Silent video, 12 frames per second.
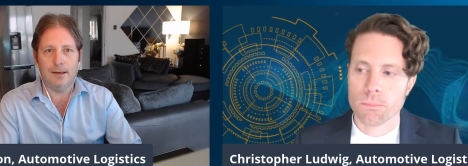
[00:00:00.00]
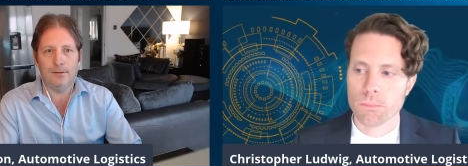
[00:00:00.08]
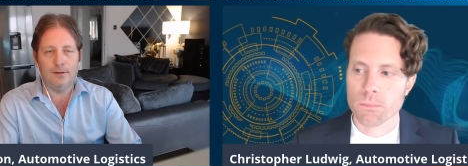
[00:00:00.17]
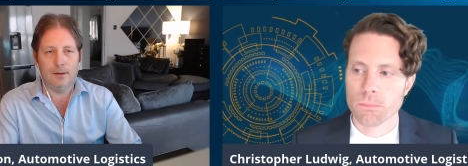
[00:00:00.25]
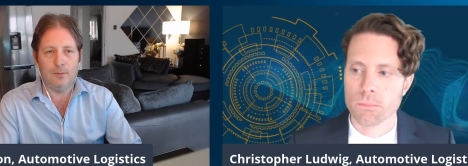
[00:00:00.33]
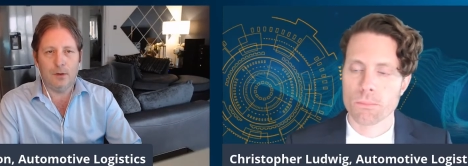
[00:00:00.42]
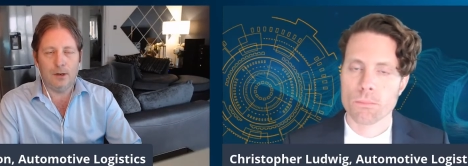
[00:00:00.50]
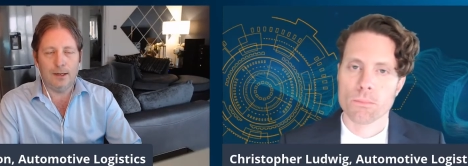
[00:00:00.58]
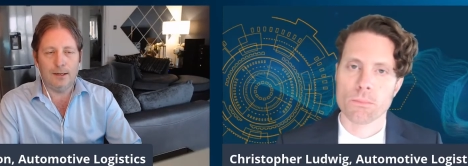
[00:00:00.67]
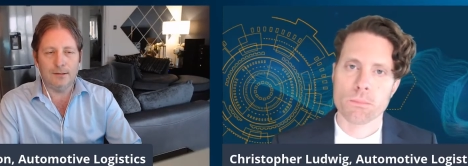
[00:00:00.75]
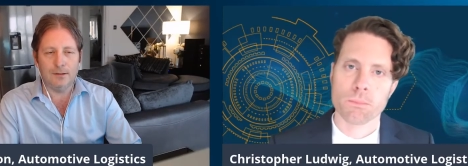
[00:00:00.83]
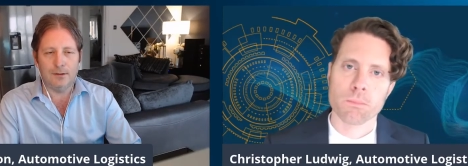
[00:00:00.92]
Speaker 1: the lithium
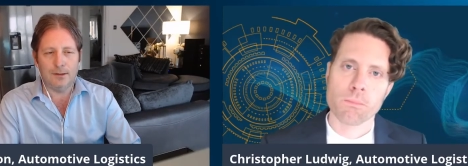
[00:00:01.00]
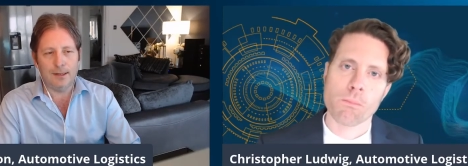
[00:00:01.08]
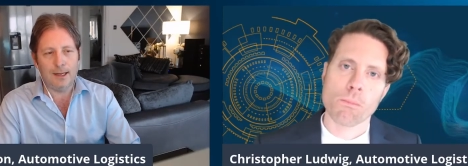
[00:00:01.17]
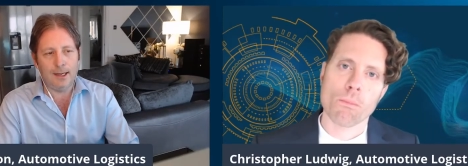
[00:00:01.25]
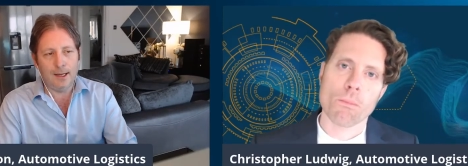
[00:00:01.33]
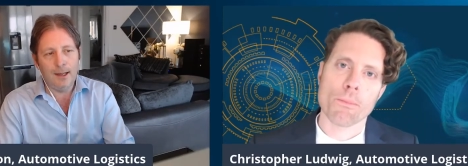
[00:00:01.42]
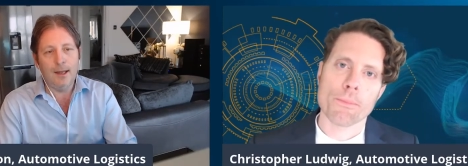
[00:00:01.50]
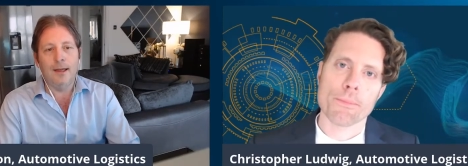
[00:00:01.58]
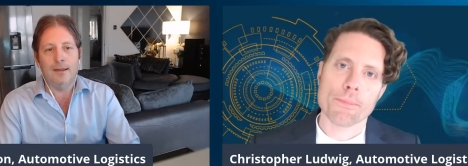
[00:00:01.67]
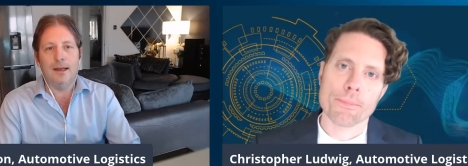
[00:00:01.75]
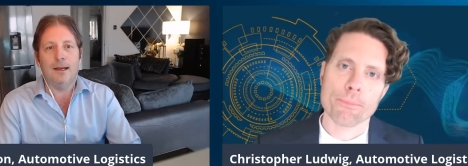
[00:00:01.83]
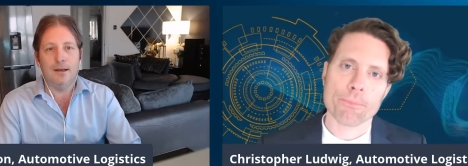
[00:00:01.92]
mining so that they,
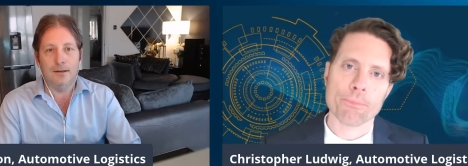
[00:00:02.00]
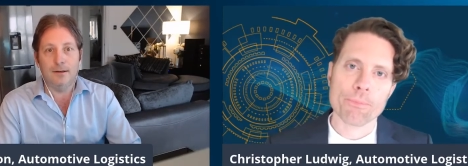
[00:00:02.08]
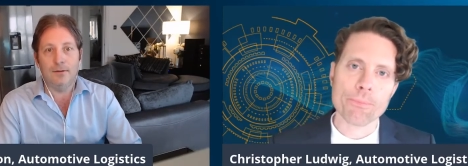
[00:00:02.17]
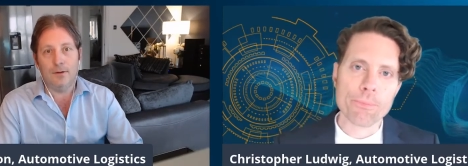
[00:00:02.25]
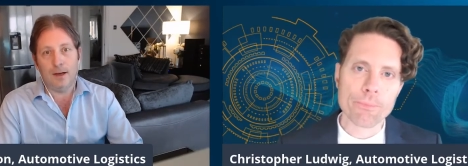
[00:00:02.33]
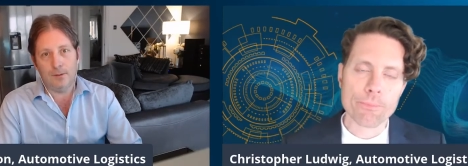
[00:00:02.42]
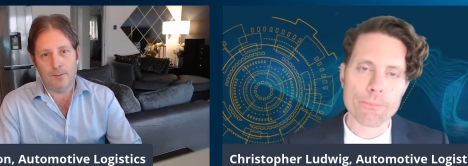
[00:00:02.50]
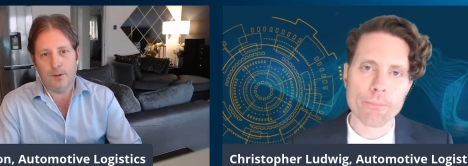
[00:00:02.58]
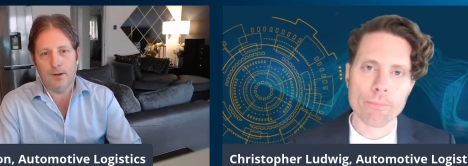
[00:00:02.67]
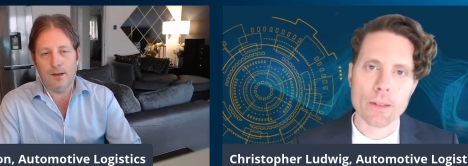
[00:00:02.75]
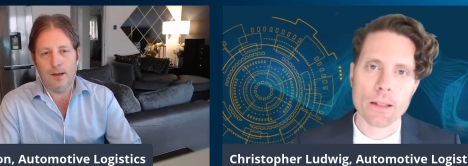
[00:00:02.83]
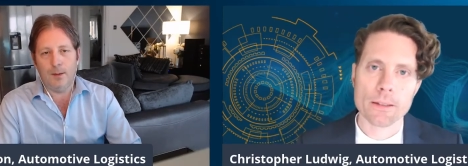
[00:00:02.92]
they can develop
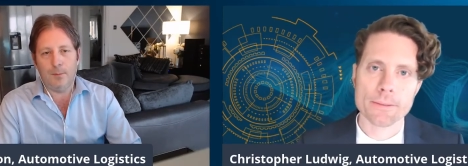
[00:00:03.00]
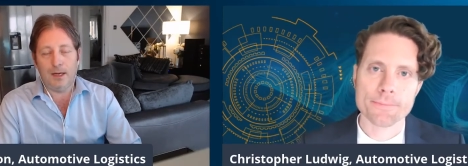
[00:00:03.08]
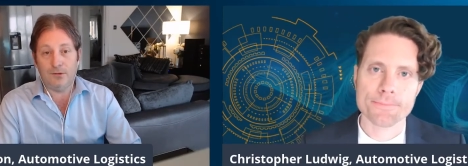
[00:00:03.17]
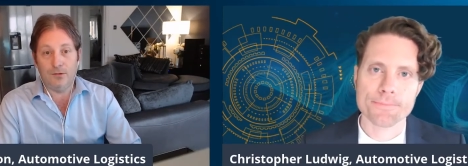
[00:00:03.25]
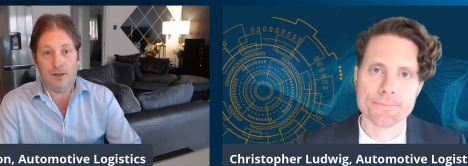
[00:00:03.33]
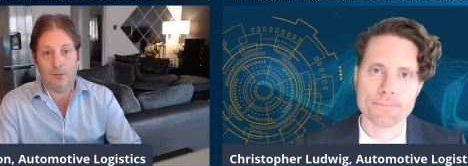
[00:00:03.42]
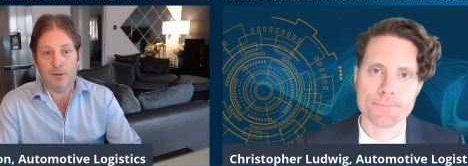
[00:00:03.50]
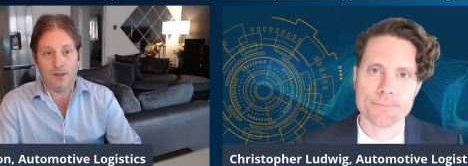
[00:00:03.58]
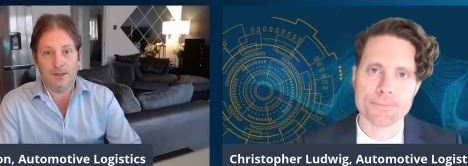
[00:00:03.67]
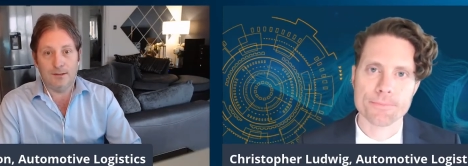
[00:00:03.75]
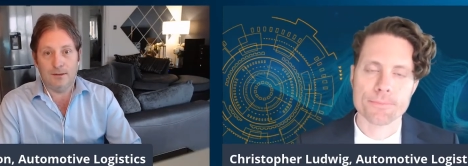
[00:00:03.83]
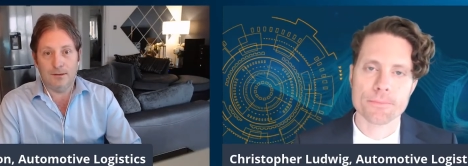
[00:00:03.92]
a battery
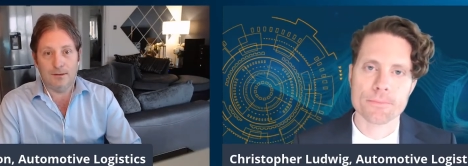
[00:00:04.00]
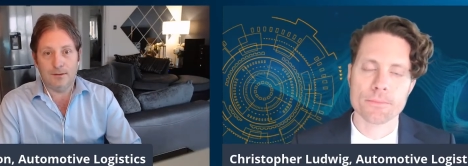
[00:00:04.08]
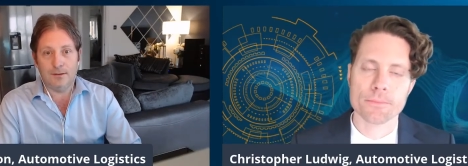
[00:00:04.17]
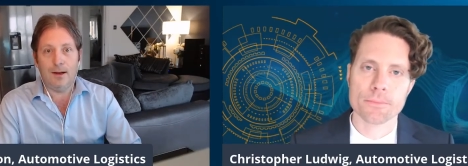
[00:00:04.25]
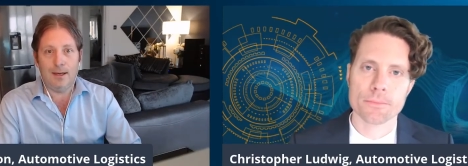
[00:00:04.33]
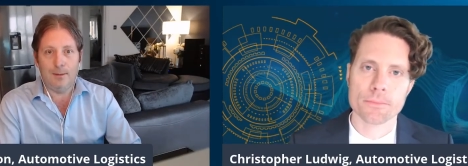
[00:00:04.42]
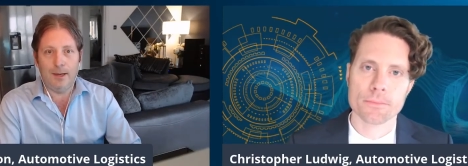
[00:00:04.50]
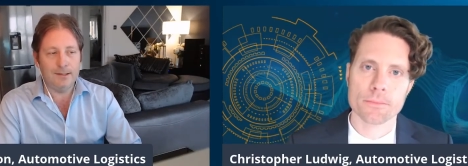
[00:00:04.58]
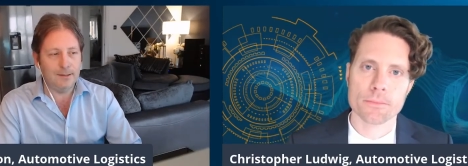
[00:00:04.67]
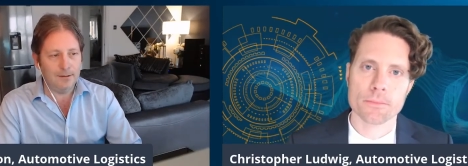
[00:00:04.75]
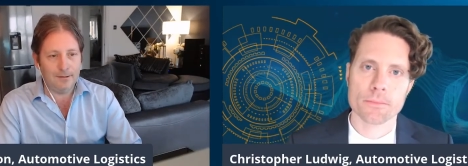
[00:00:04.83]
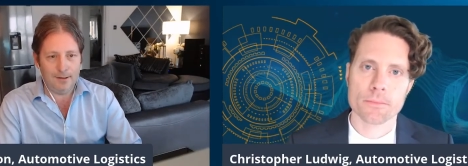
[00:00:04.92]
which is slightly
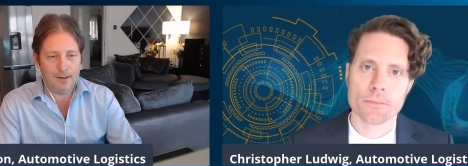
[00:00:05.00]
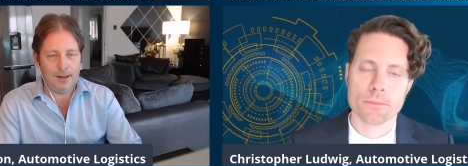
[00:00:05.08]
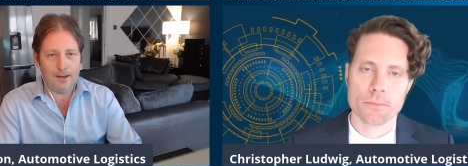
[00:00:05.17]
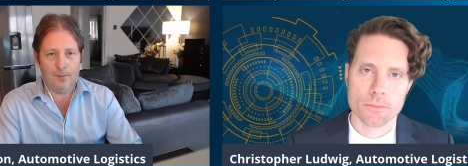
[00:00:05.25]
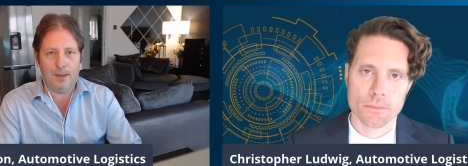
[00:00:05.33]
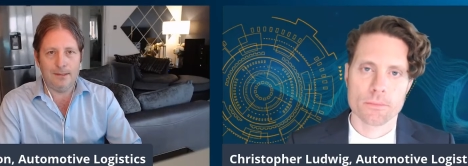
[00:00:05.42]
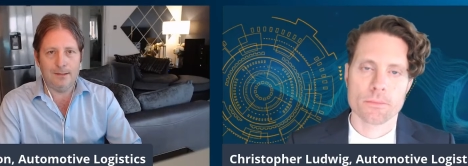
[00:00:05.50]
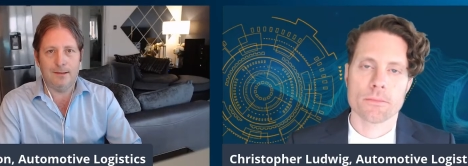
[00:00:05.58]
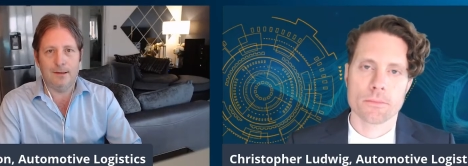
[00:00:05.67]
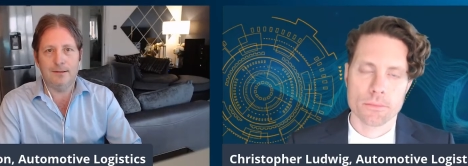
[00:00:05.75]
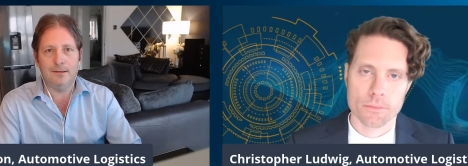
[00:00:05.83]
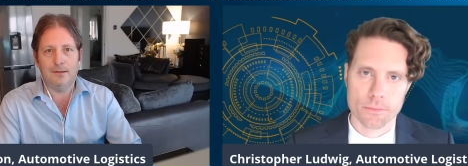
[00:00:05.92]
better than their
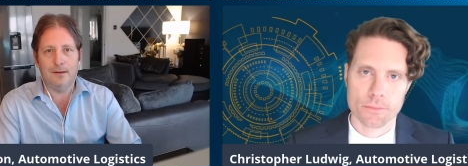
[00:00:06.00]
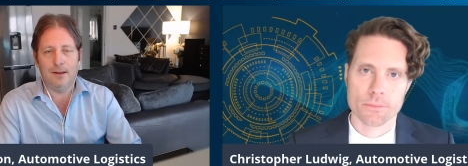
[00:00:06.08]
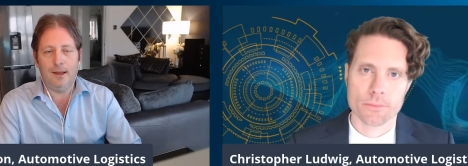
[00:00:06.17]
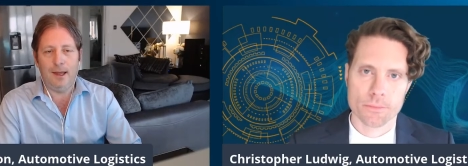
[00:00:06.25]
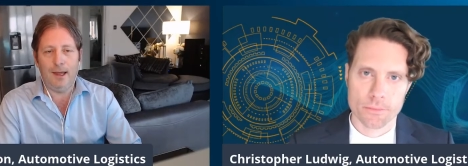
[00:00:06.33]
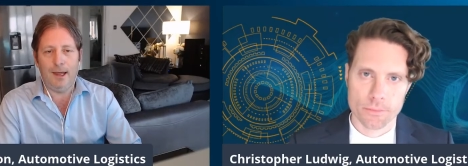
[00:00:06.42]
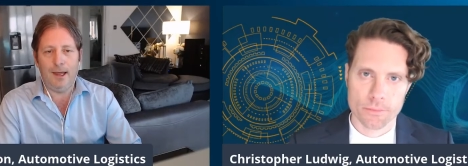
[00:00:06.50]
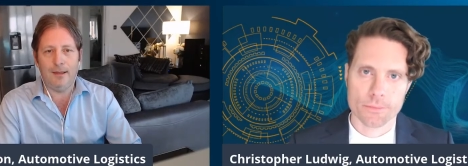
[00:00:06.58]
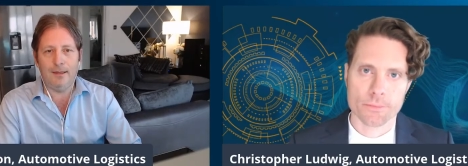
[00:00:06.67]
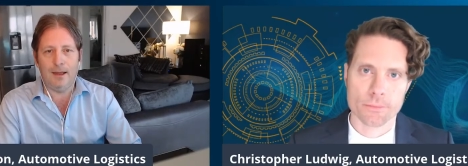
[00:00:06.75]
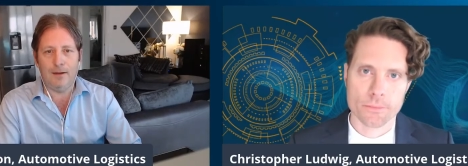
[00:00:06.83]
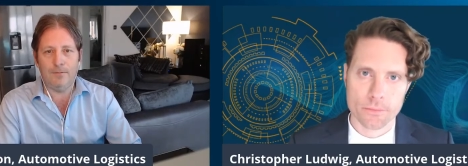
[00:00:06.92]
competitors
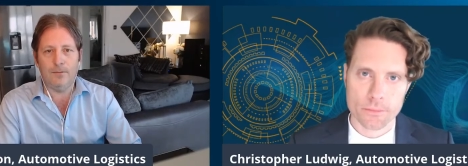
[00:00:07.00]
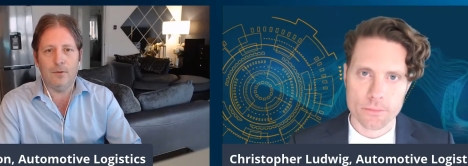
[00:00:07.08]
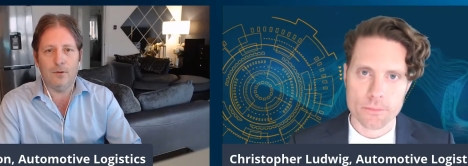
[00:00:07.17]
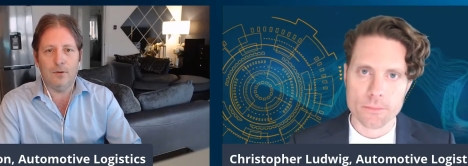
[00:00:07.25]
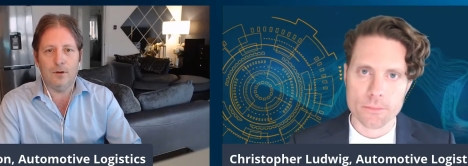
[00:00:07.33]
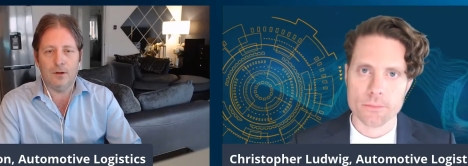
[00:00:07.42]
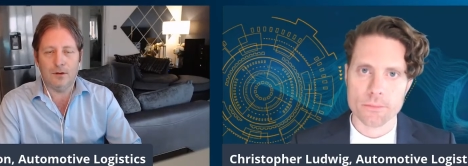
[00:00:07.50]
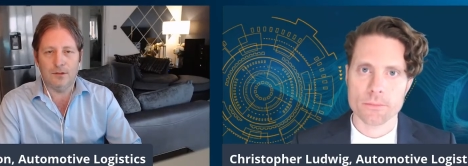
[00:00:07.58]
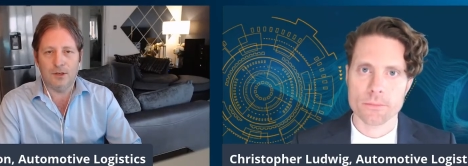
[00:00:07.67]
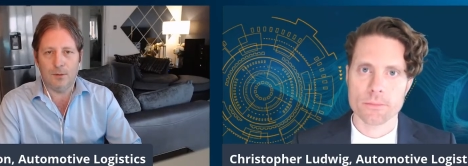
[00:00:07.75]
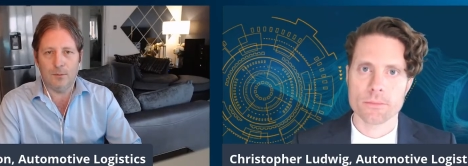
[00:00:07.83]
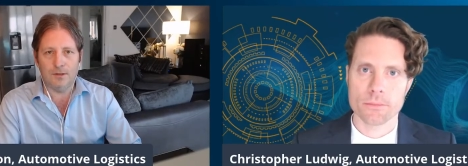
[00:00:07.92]
and therefore
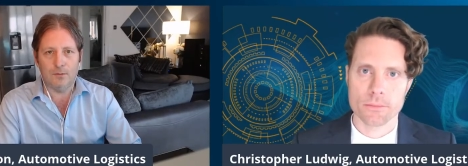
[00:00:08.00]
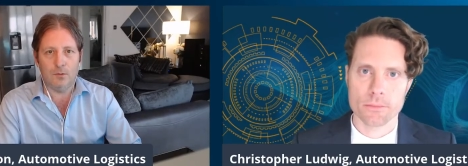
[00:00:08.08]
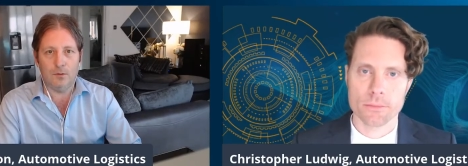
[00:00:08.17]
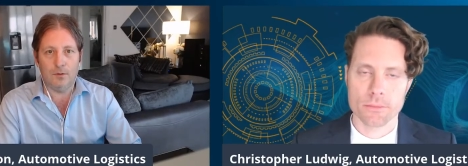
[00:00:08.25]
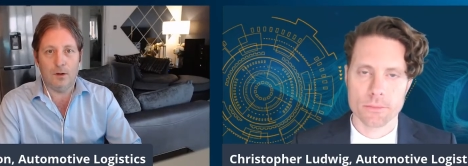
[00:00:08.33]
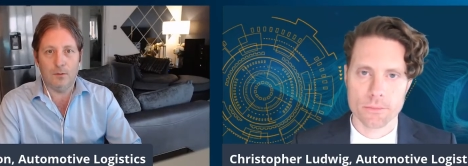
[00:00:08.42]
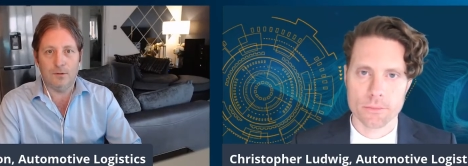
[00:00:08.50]
consumers will